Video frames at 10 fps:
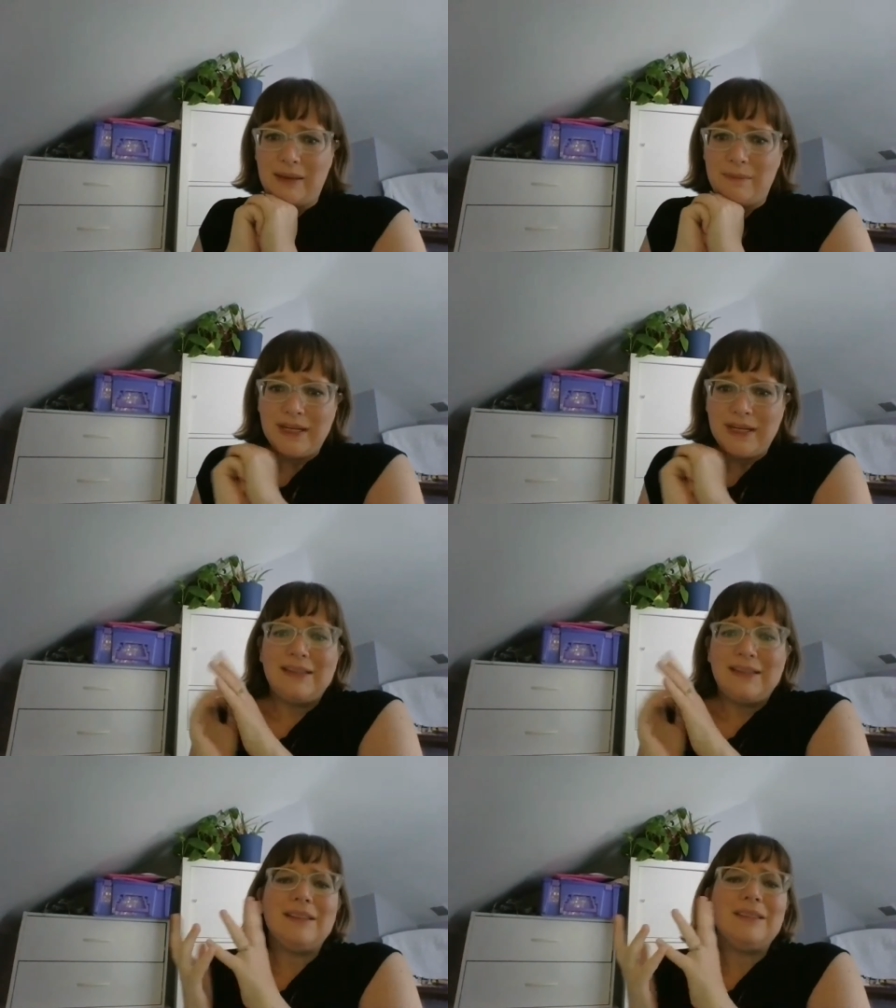but I
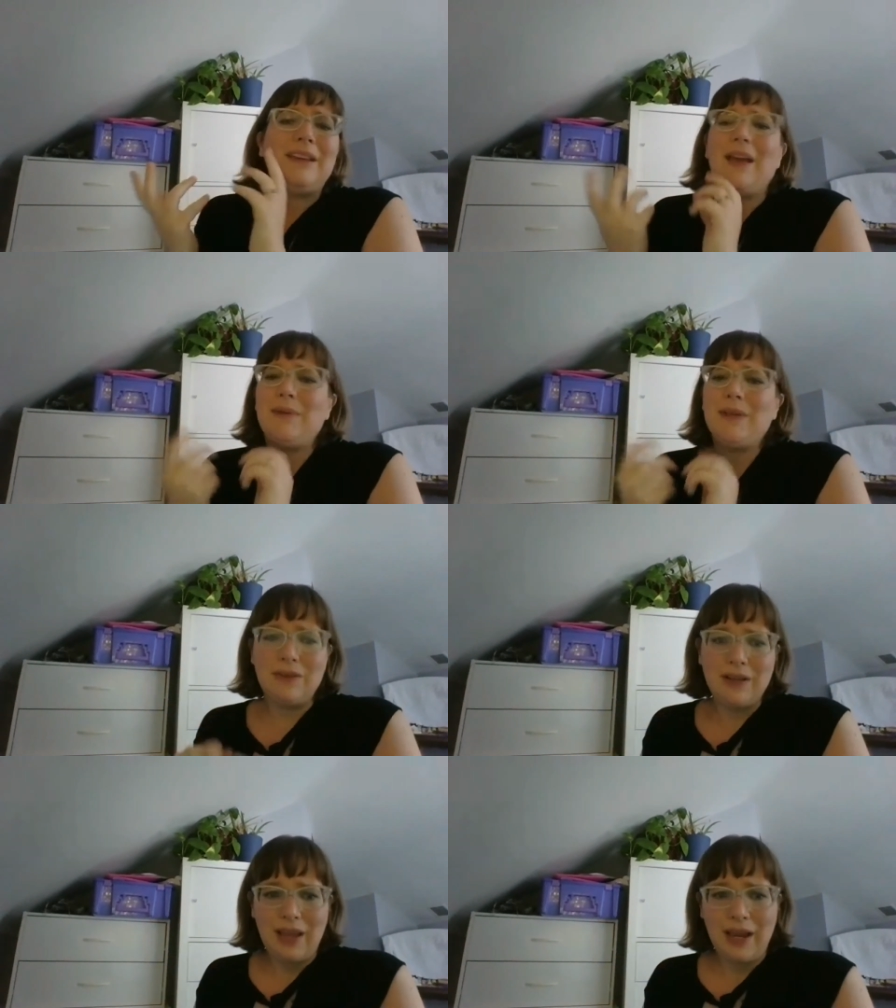sense a
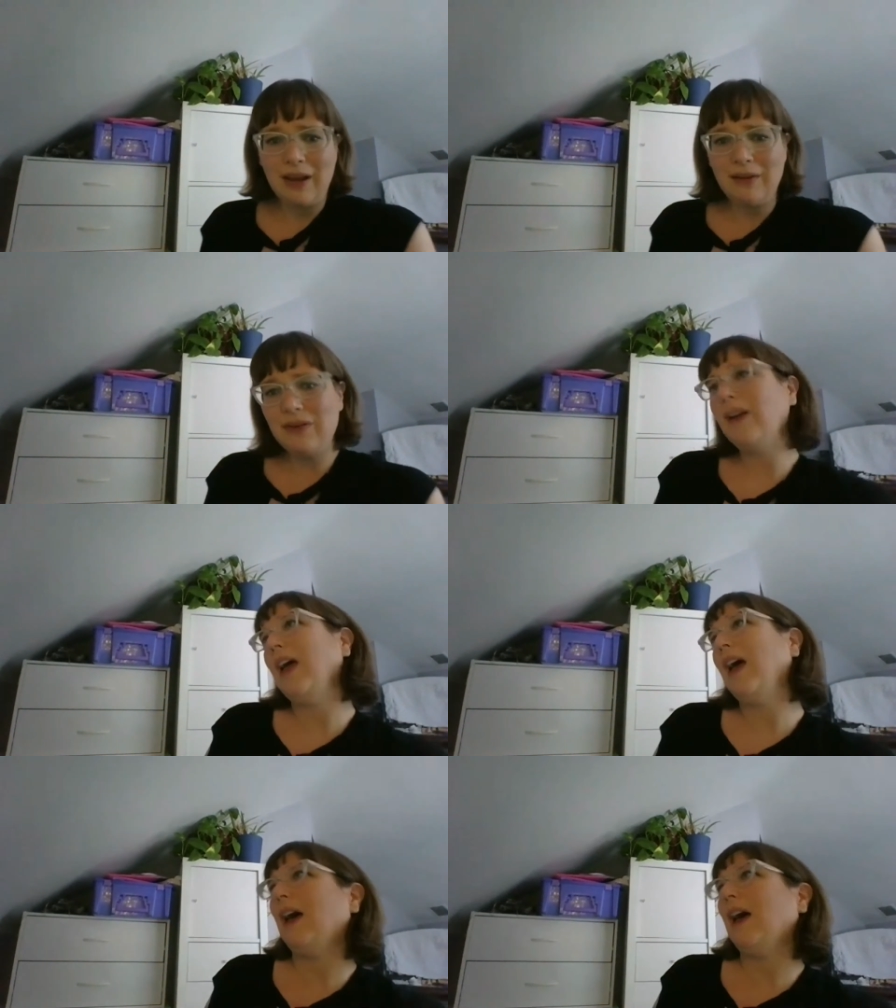chemistry like I've never
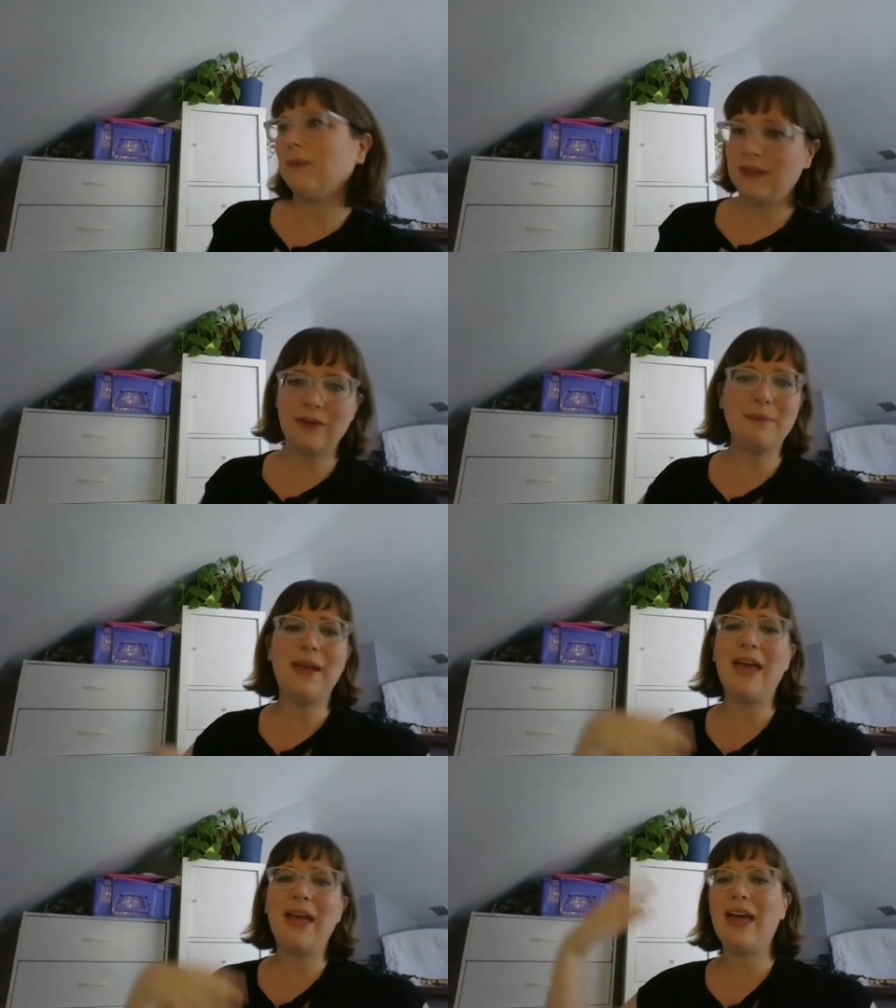had with another
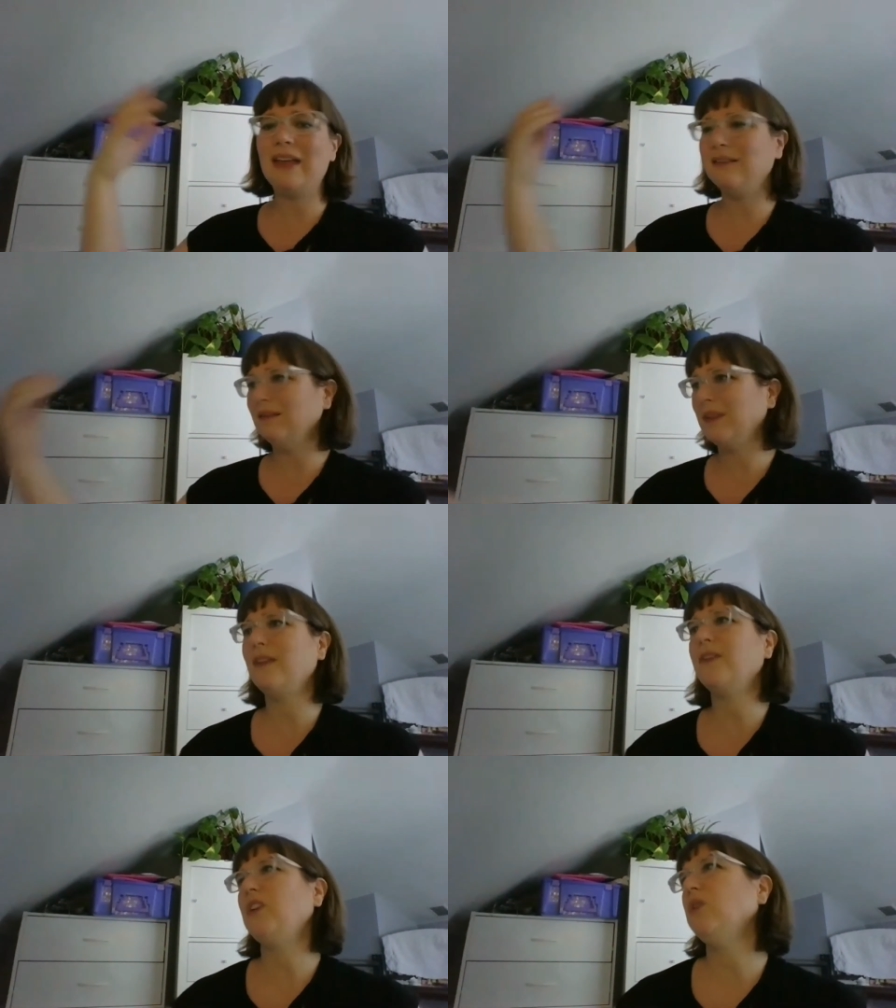man, with
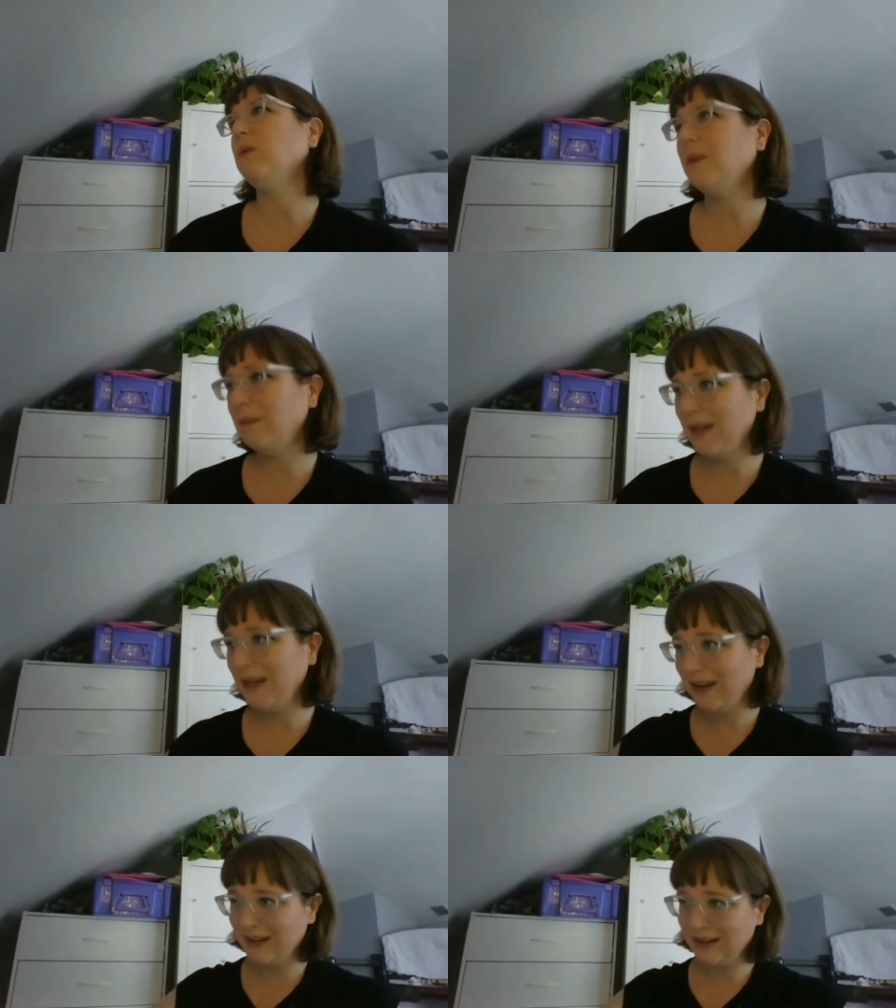another human
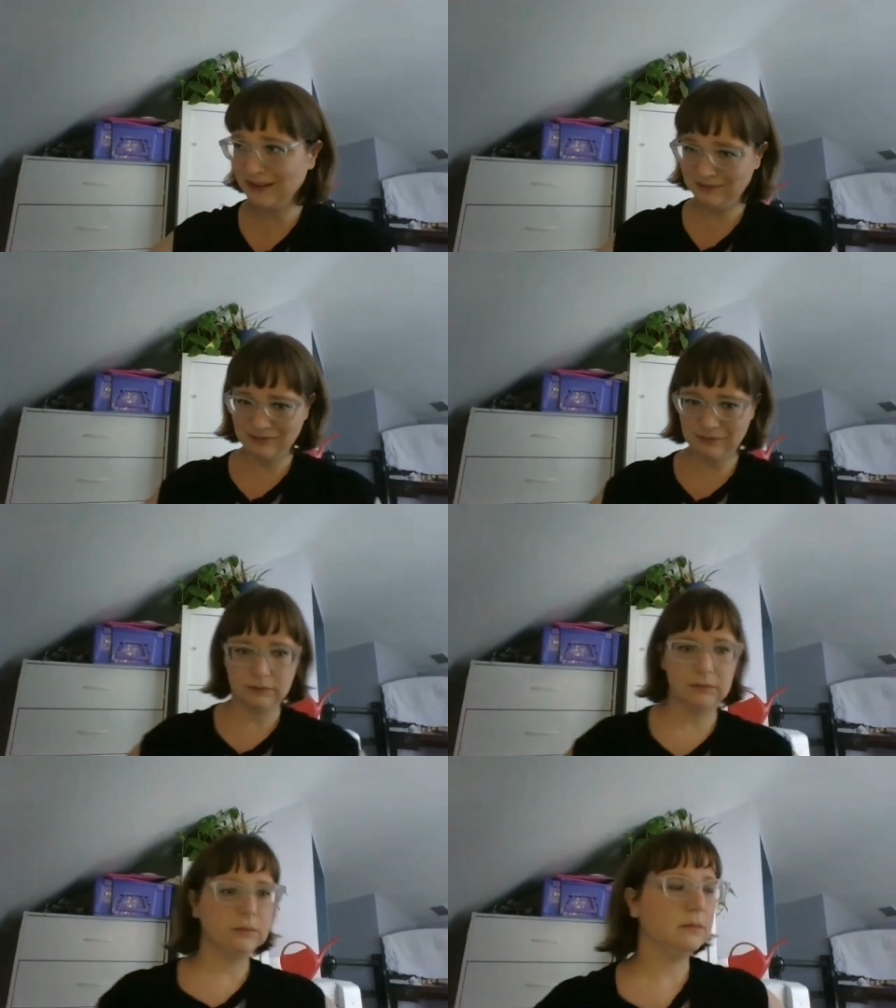being.
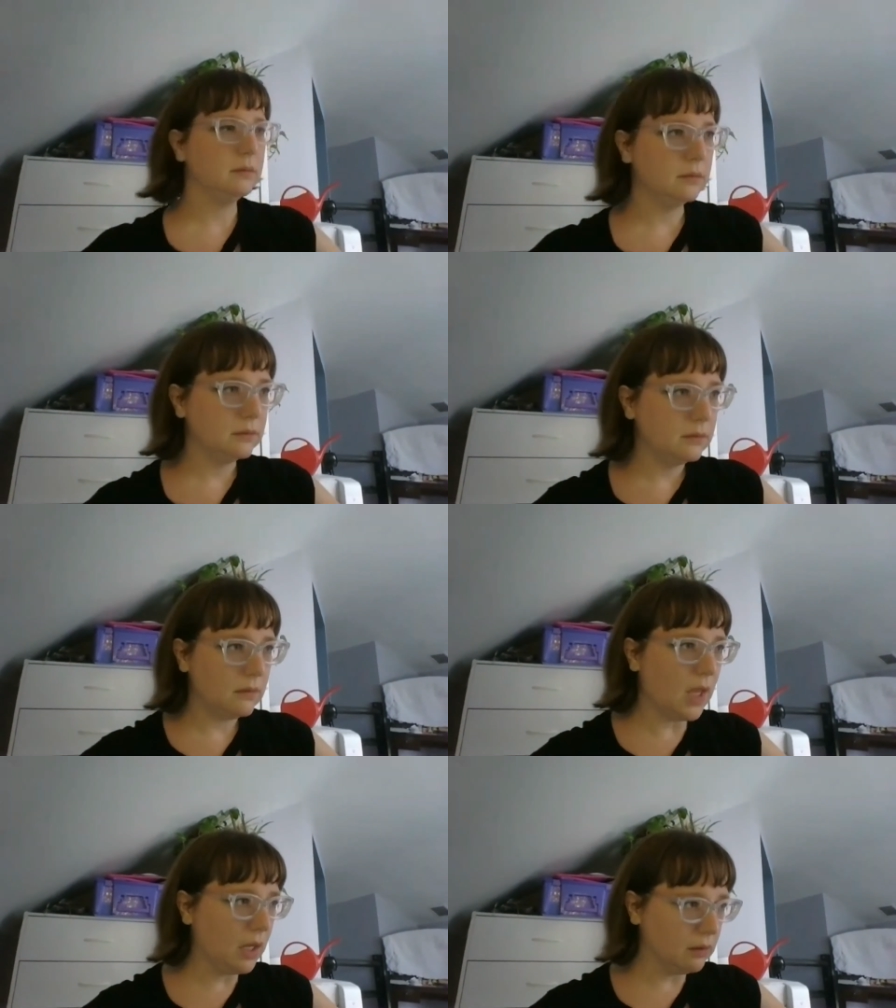
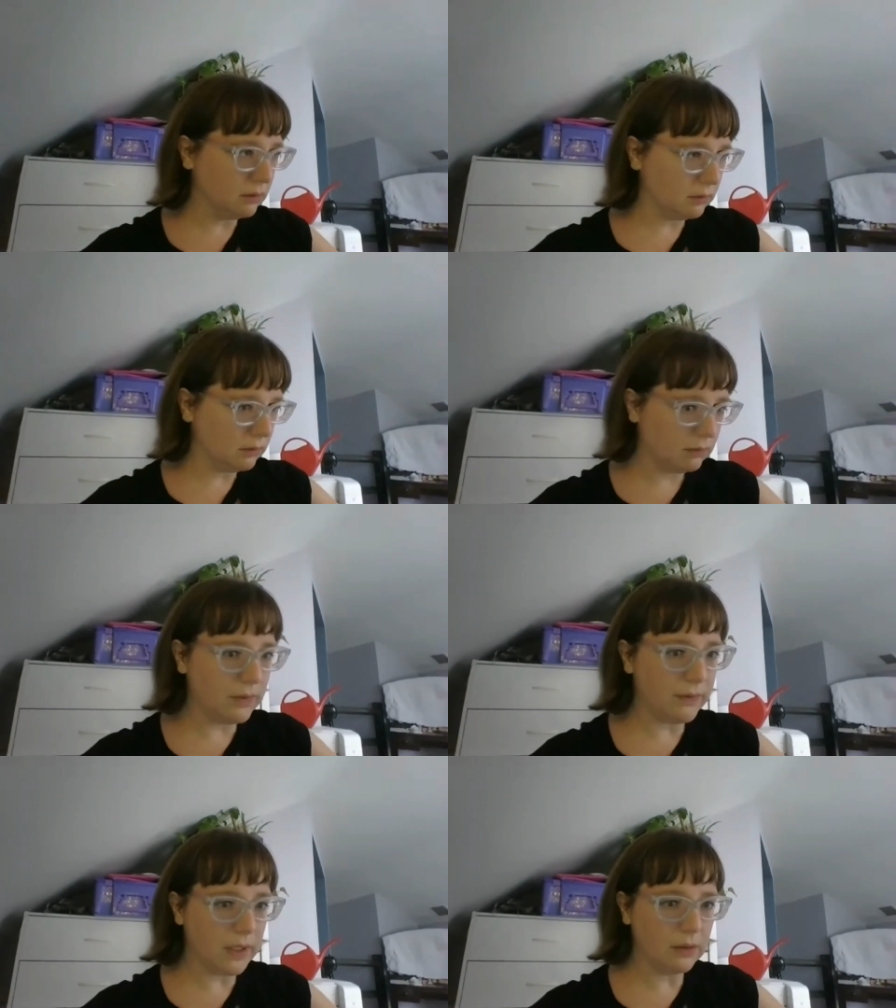Then,
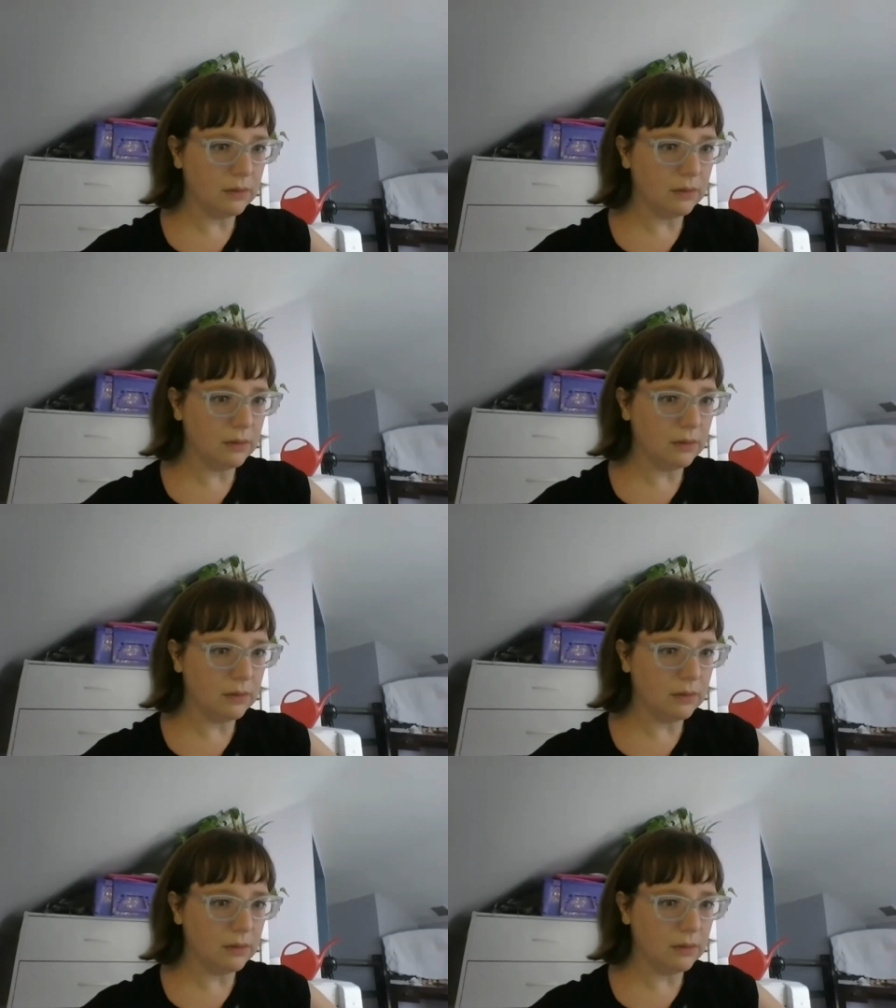Vivian.